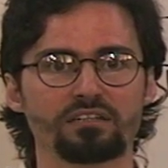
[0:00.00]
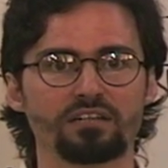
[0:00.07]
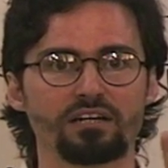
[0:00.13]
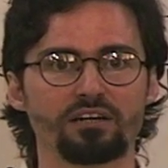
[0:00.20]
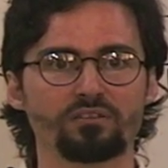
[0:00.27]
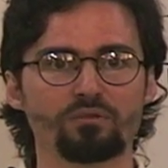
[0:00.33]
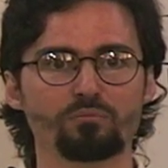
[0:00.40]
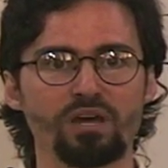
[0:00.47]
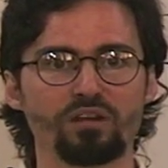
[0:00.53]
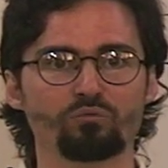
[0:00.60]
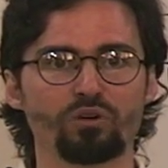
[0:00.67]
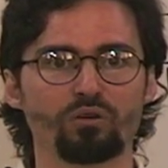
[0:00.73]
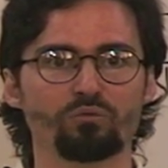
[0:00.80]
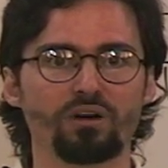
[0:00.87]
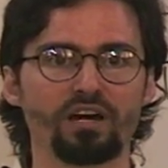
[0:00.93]
Uh, the men
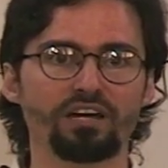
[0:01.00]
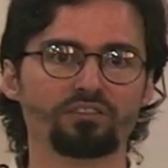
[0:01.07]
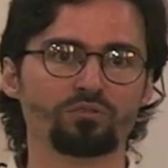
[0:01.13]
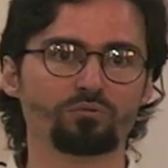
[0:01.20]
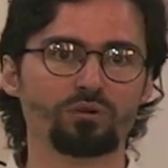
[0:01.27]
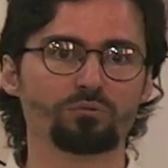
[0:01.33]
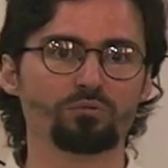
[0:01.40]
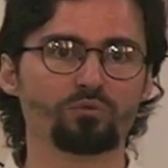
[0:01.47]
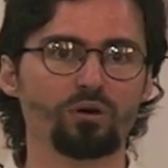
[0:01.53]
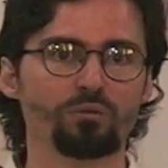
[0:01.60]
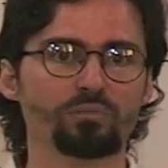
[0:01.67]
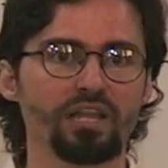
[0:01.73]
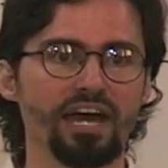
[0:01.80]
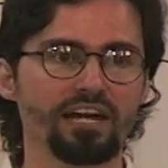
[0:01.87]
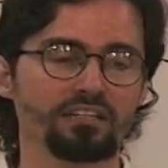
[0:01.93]
wear white, the women wear
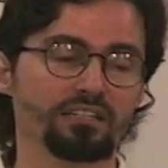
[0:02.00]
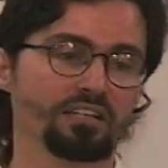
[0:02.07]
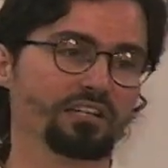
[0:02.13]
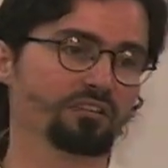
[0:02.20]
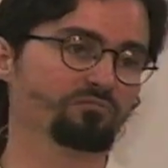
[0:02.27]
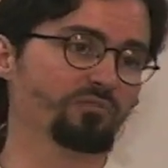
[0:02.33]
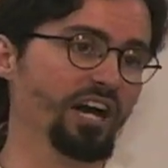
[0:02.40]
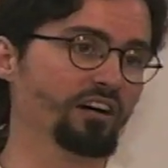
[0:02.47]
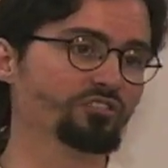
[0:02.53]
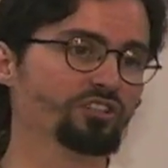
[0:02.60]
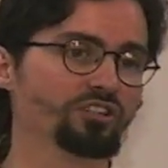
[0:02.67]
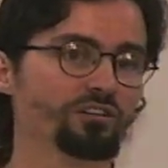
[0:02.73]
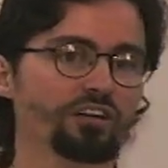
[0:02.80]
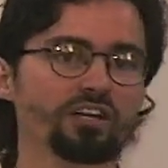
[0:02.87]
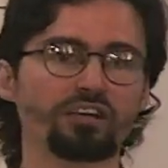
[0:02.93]
black. In
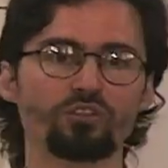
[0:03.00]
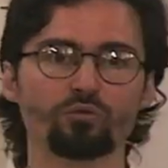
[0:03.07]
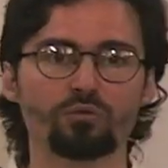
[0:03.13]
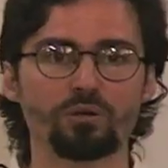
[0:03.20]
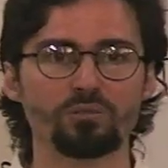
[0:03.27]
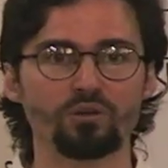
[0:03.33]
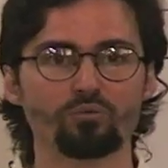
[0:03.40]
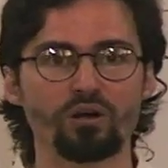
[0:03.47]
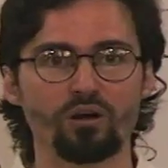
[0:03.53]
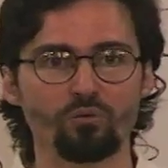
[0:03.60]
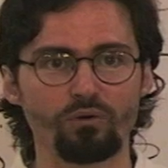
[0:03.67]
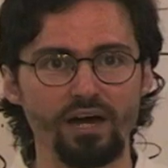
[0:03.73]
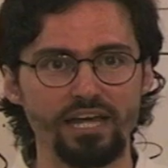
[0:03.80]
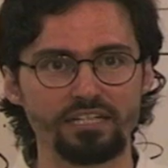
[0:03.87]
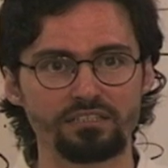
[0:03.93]
Algeria, the women wear
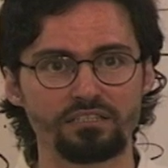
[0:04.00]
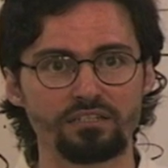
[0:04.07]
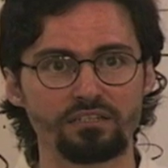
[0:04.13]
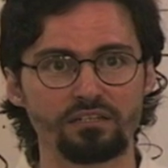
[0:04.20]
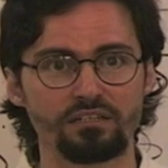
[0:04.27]
white.